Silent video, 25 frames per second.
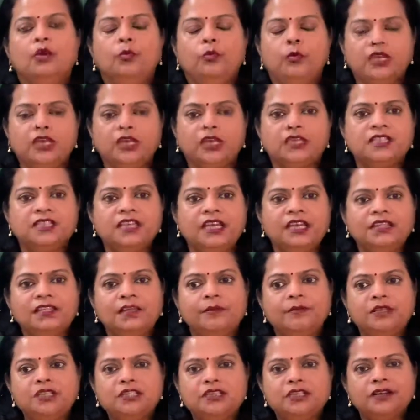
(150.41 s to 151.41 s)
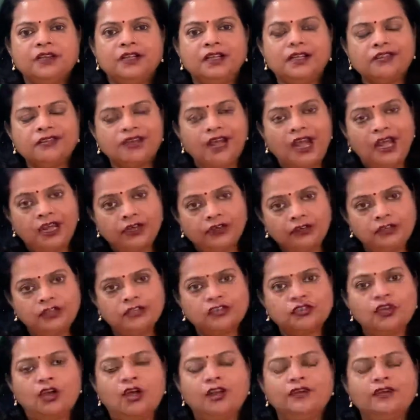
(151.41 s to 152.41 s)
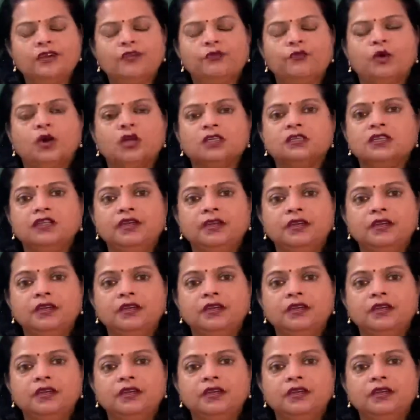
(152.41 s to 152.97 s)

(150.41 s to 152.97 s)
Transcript: We can take the material, try to dissolve in water,